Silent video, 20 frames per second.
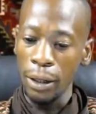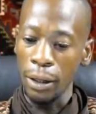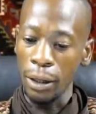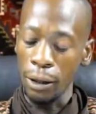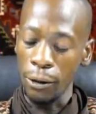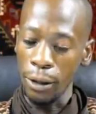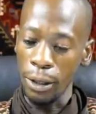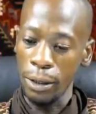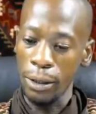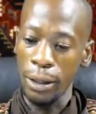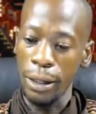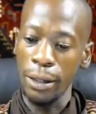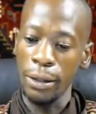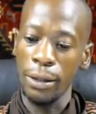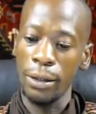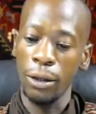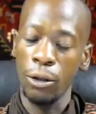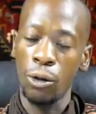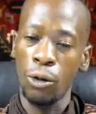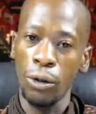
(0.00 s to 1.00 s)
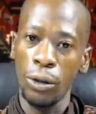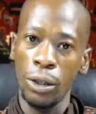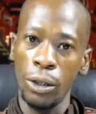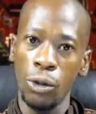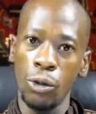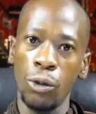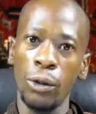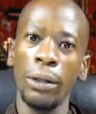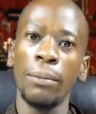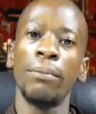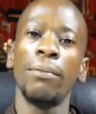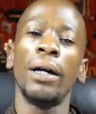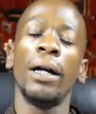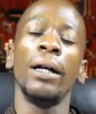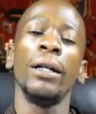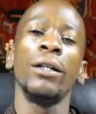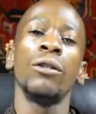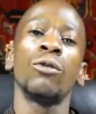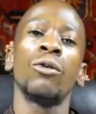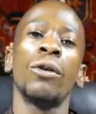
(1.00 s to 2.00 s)
Now this year is still continuing,
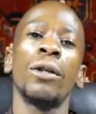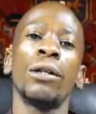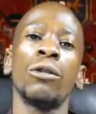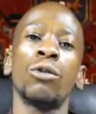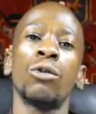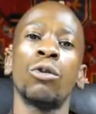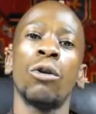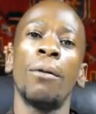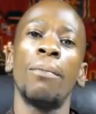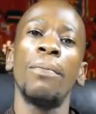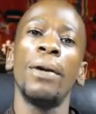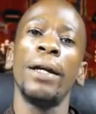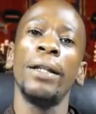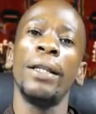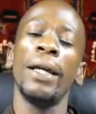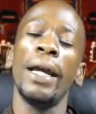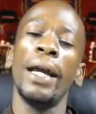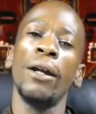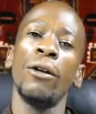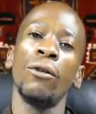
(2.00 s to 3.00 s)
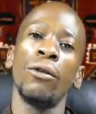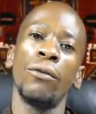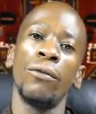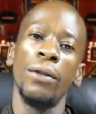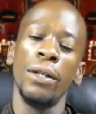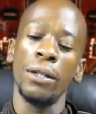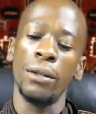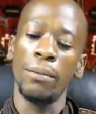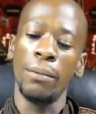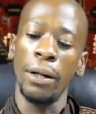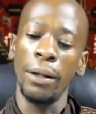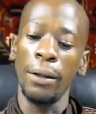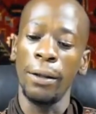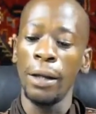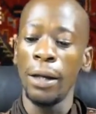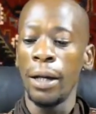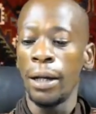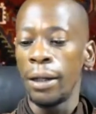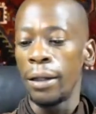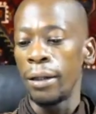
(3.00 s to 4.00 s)
but it's going to stop at the end of this
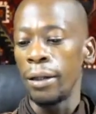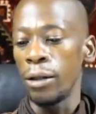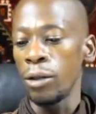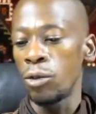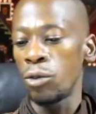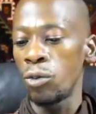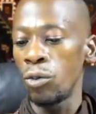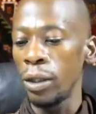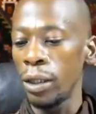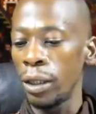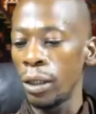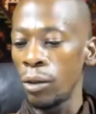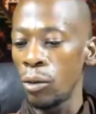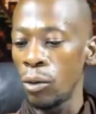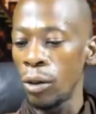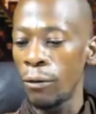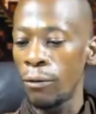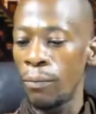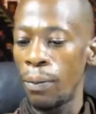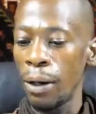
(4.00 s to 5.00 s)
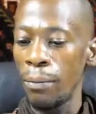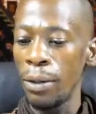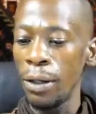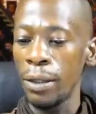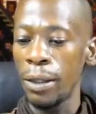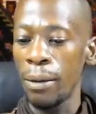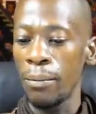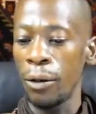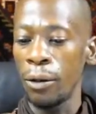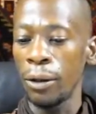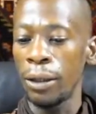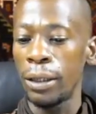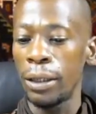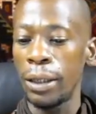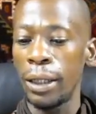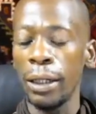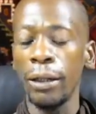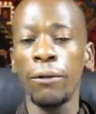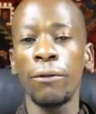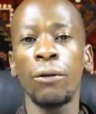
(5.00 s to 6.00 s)
month. This week we've published about
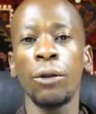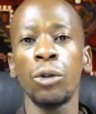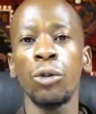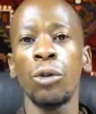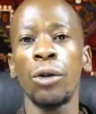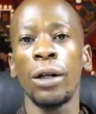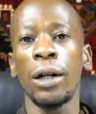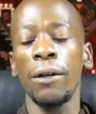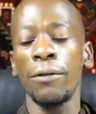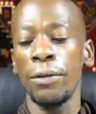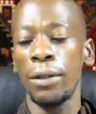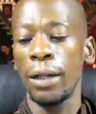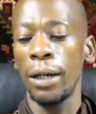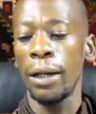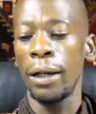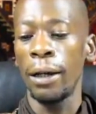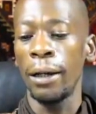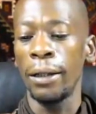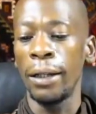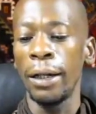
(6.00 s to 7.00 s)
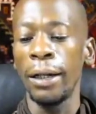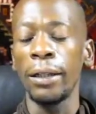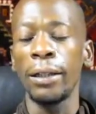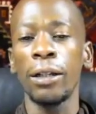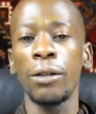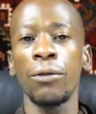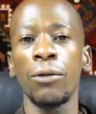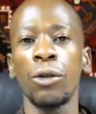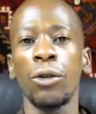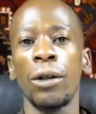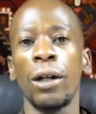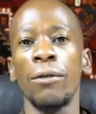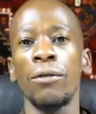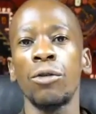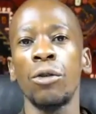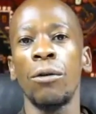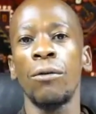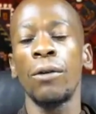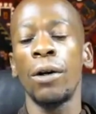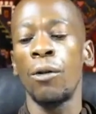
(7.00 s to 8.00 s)
3 photographs, the latest
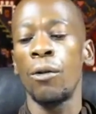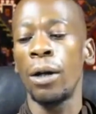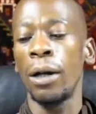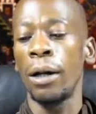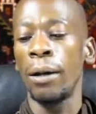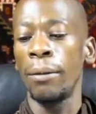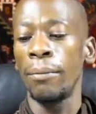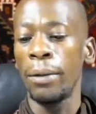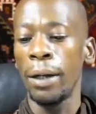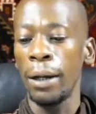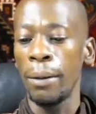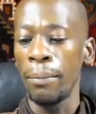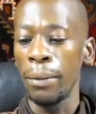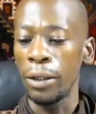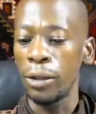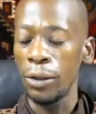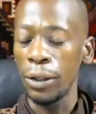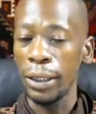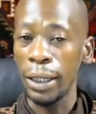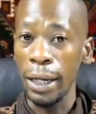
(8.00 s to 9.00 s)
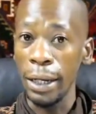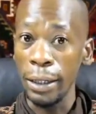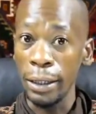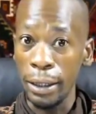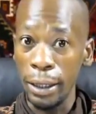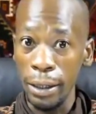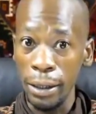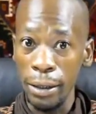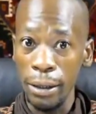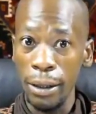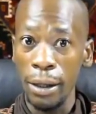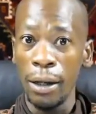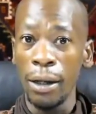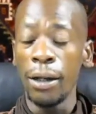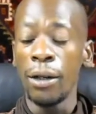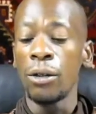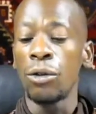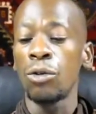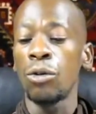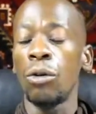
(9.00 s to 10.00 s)
photographs of our Matric entries.
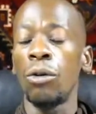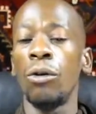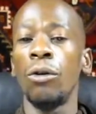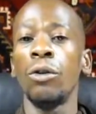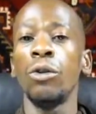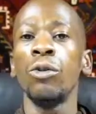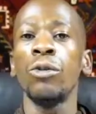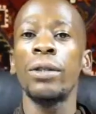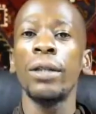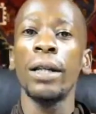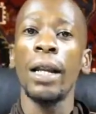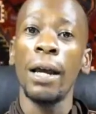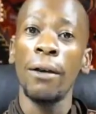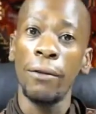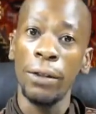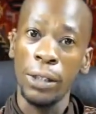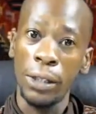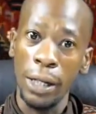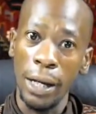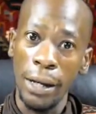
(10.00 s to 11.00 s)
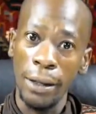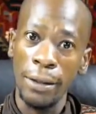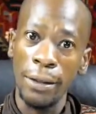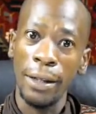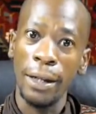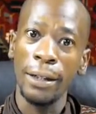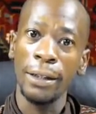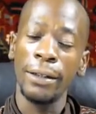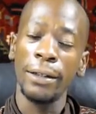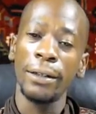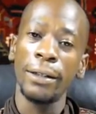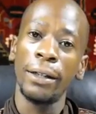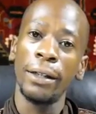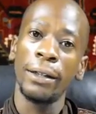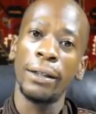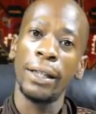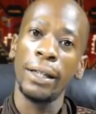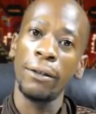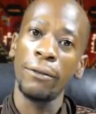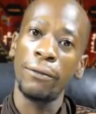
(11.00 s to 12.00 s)
So you still have a chance until
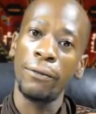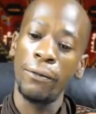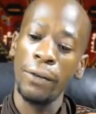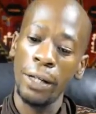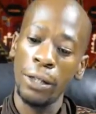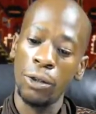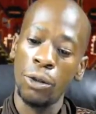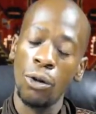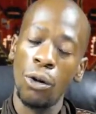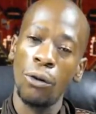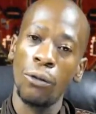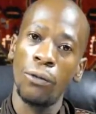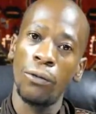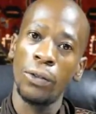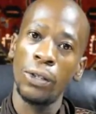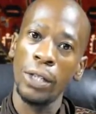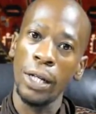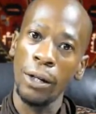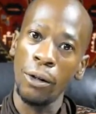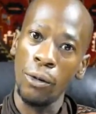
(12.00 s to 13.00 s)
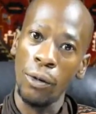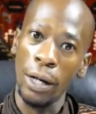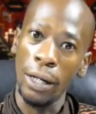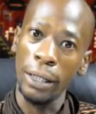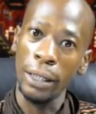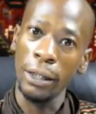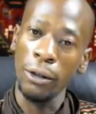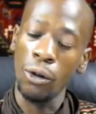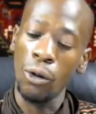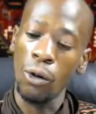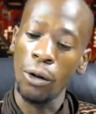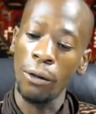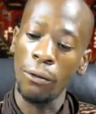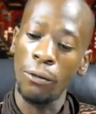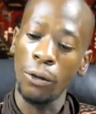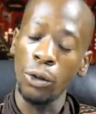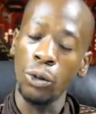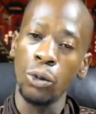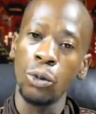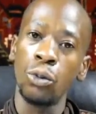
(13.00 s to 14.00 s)
the 31st of January in order
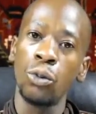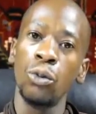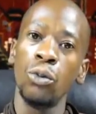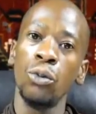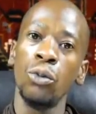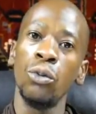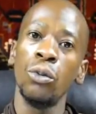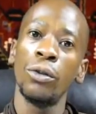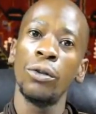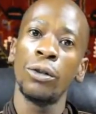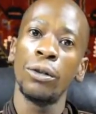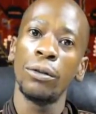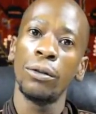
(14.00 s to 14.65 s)
for you to